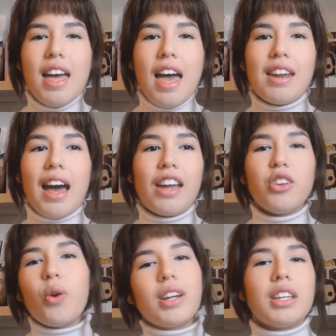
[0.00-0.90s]
and I had
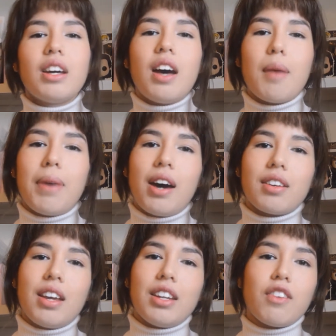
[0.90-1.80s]
no idea about
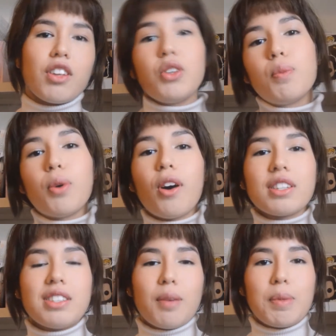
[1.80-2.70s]
any of the new
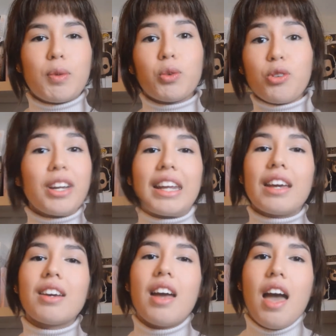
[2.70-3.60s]
books that people were
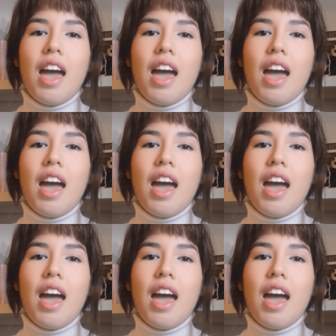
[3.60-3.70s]
reading,